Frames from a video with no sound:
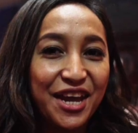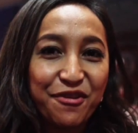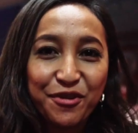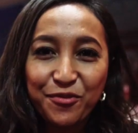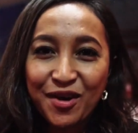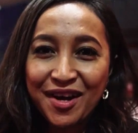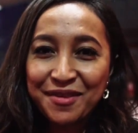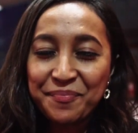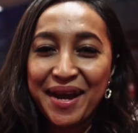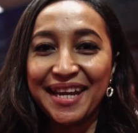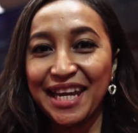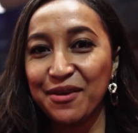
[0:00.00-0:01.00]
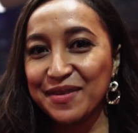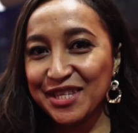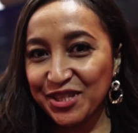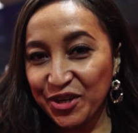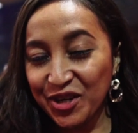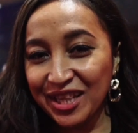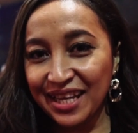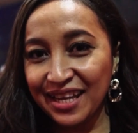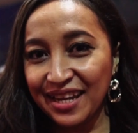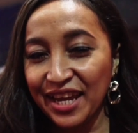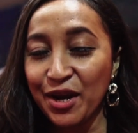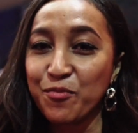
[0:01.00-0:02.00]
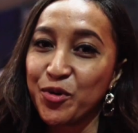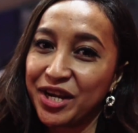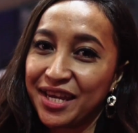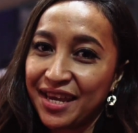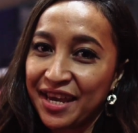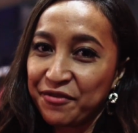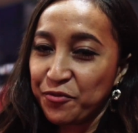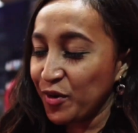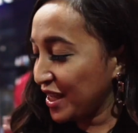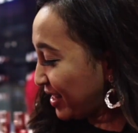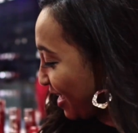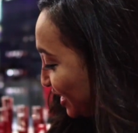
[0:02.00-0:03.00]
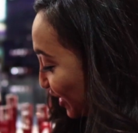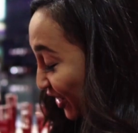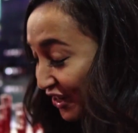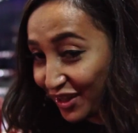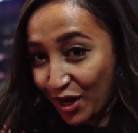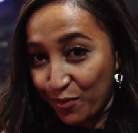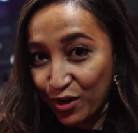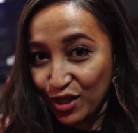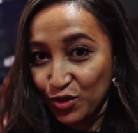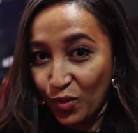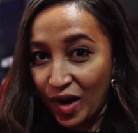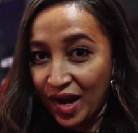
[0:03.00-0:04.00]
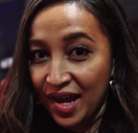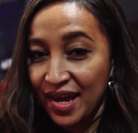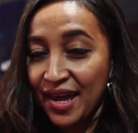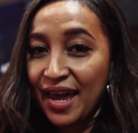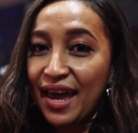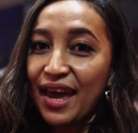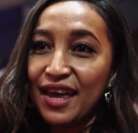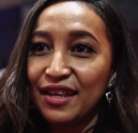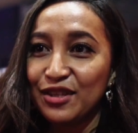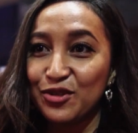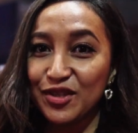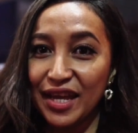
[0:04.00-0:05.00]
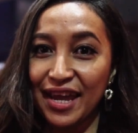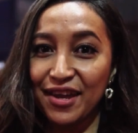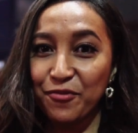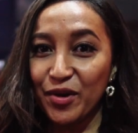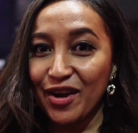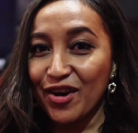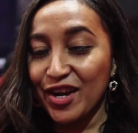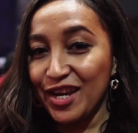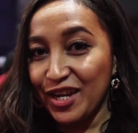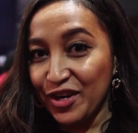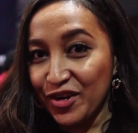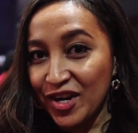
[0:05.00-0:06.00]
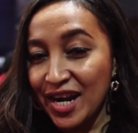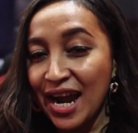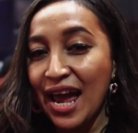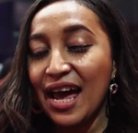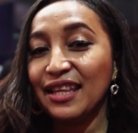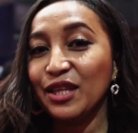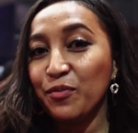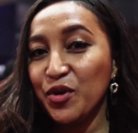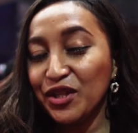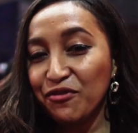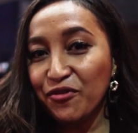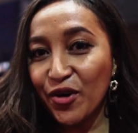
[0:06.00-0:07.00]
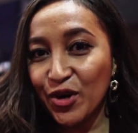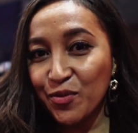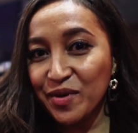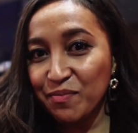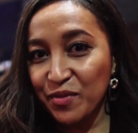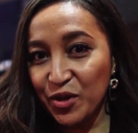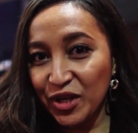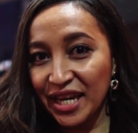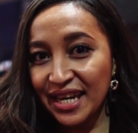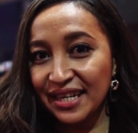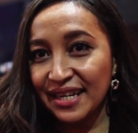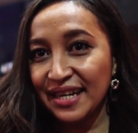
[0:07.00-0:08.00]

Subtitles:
everyone, my name is Charlene and I'm working with Altacare Laboratoires, and today we are here at the Beauty Forum in Munich.